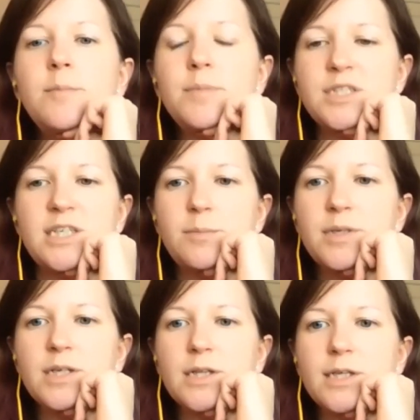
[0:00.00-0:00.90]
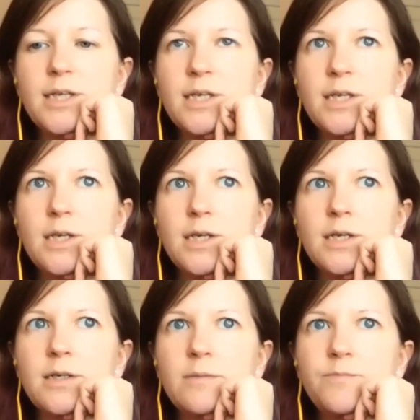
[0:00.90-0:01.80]
But typically,
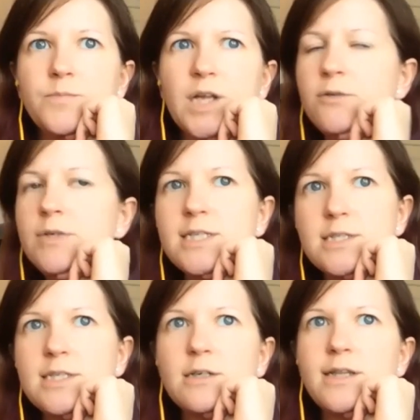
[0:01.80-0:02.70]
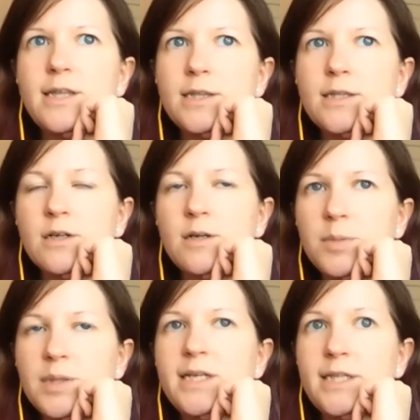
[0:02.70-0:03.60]
I don't necessarily think they're
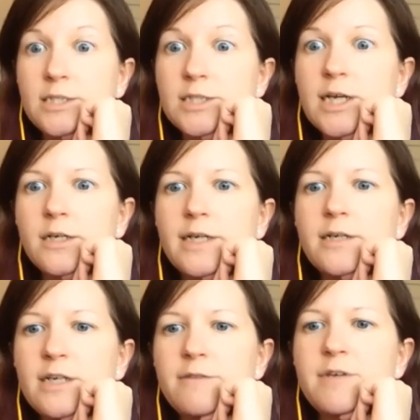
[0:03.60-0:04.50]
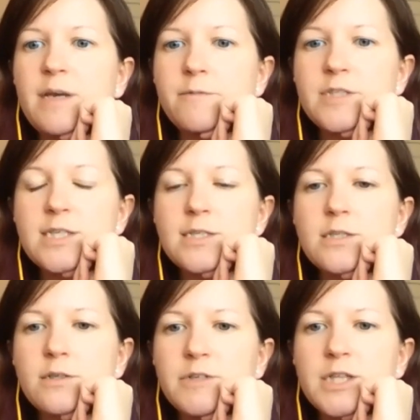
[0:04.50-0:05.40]
completing the entire area of emphasis.
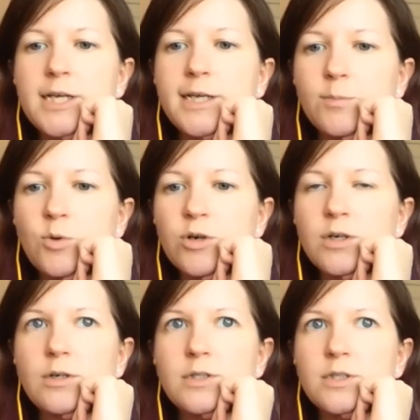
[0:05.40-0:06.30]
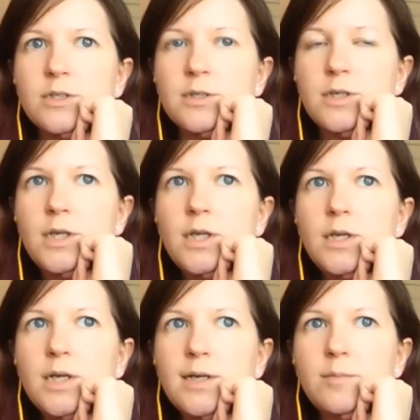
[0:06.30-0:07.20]
They're relying more on their
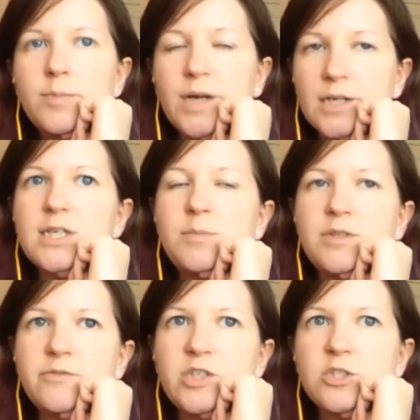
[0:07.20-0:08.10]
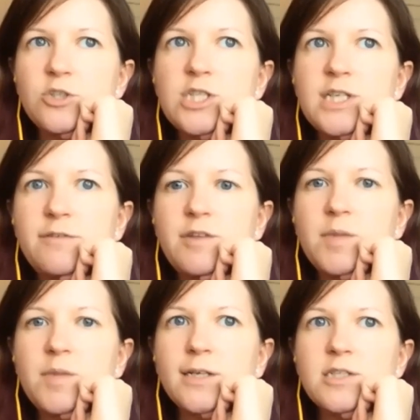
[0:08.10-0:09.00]
practicum and research to give
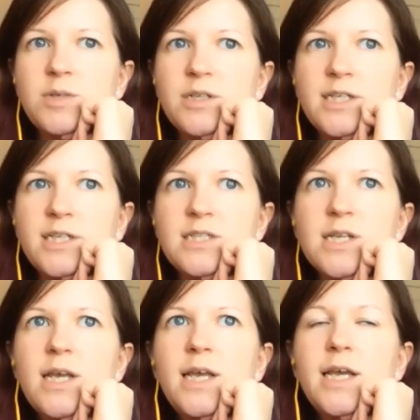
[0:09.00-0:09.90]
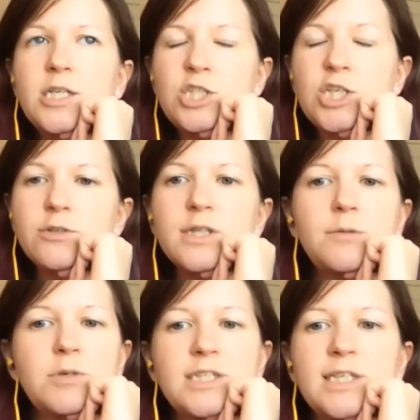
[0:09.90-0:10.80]
them that experience. And generally
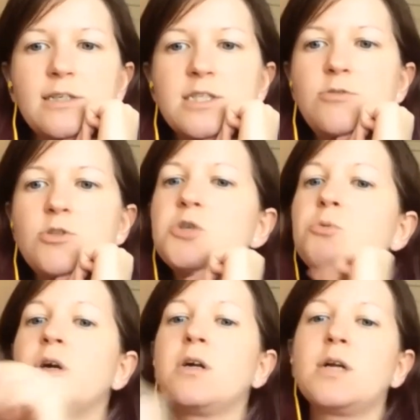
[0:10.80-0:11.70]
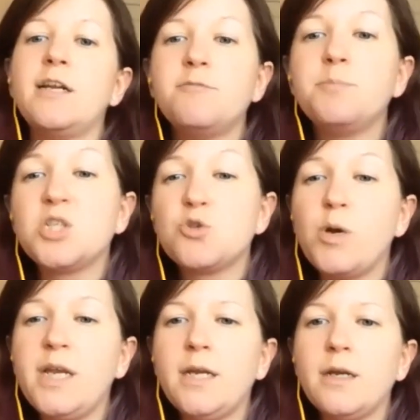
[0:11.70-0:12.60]
what I tell students who are kind of
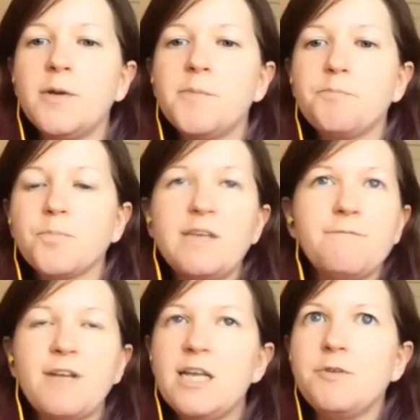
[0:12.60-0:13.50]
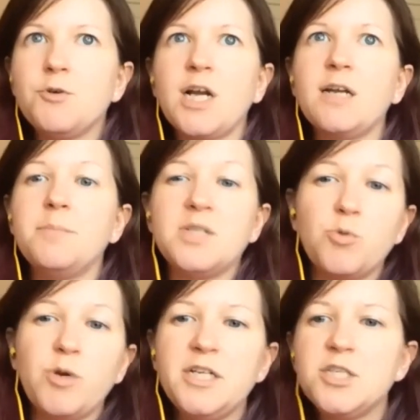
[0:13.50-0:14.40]
between, if any of you are kind of
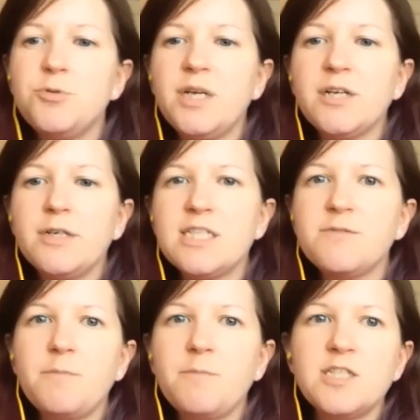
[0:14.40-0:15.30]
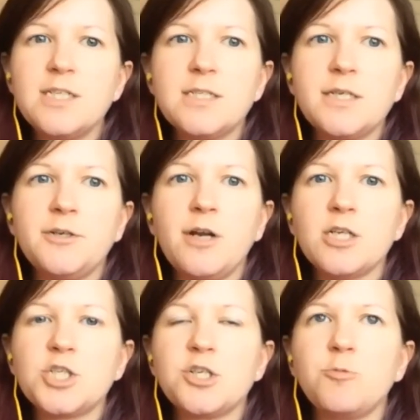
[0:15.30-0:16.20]
between 2 areas of emphasis and you're
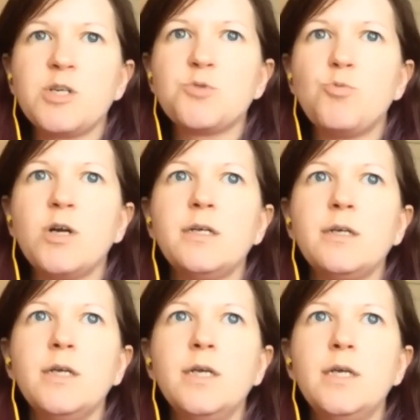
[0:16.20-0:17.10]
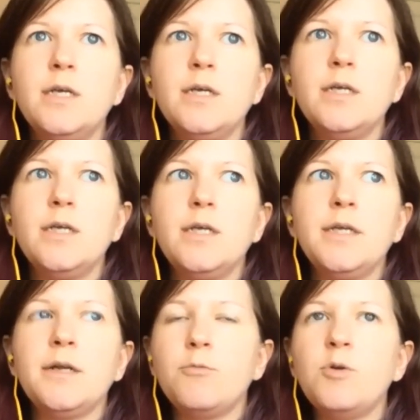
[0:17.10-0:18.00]
not sure which one,
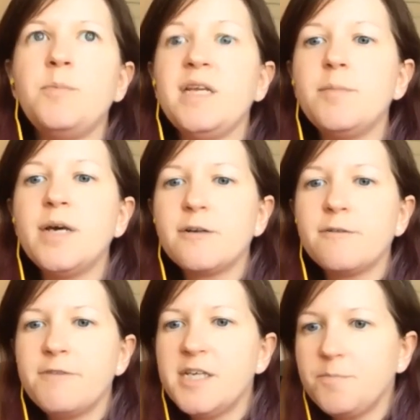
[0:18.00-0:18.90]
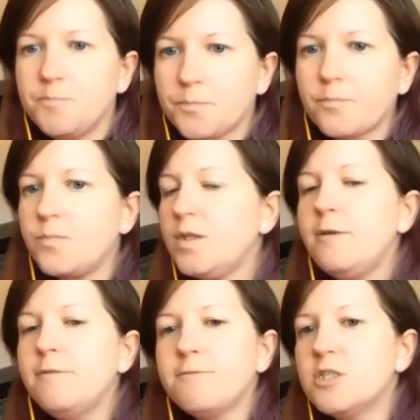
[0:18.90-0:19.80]
you know, would be a better fit,
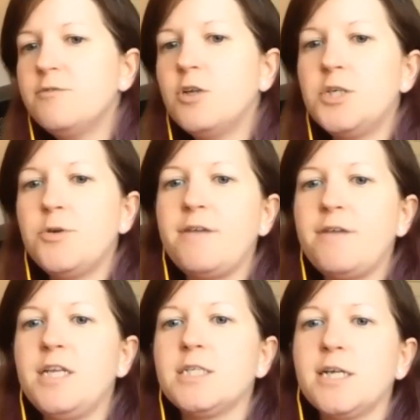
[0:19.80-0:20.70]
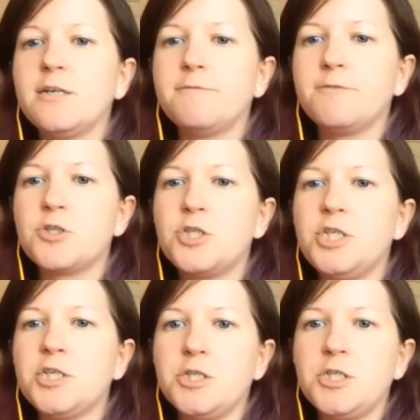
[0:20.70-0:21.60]
first of all, you have the entire first
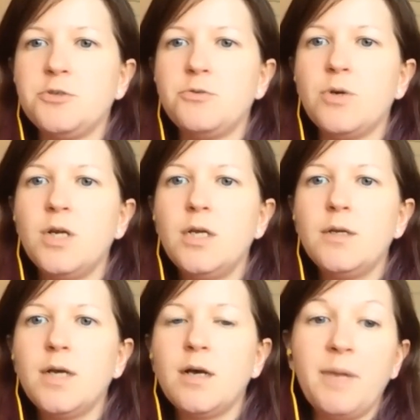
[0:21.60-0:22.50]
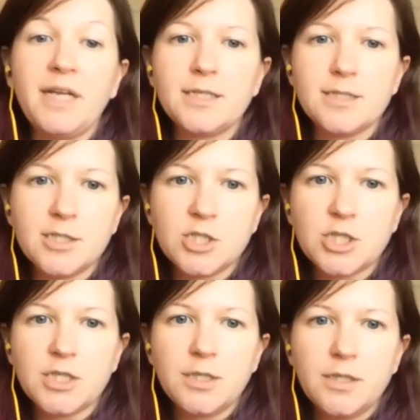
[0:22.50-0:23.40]
year to make that
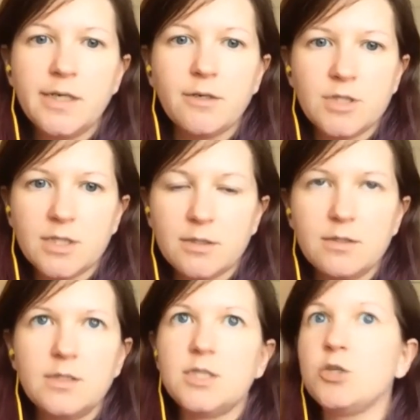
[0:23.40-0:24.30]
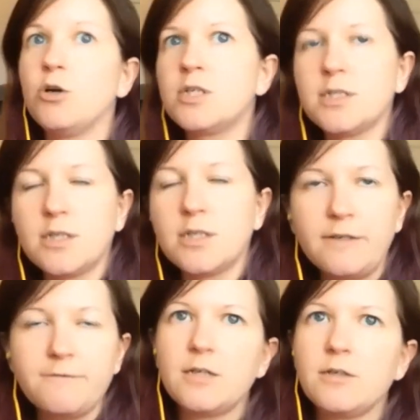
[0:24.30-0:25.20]
decision, you know, to talk to
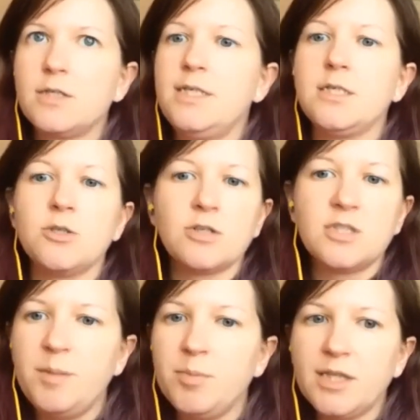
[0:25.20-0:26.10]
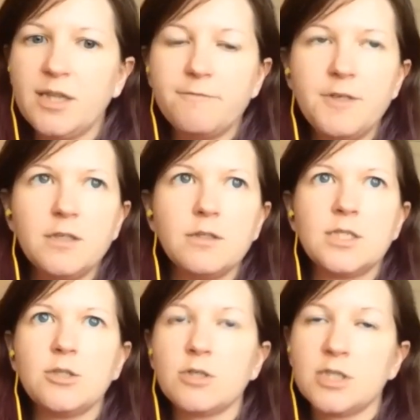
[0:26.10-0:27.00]
current faculty, to talk to people in the field,
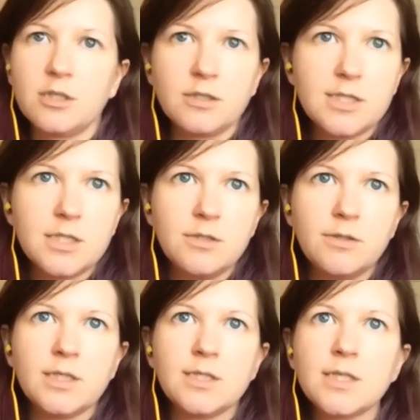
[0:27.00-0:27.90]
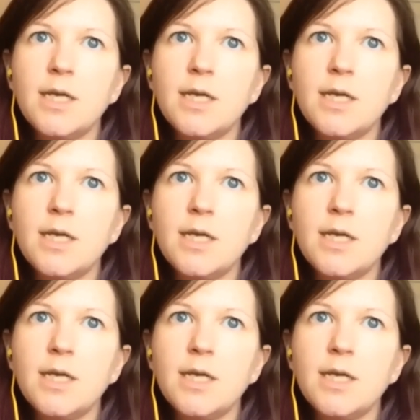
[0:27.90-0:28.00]
to talk to current students,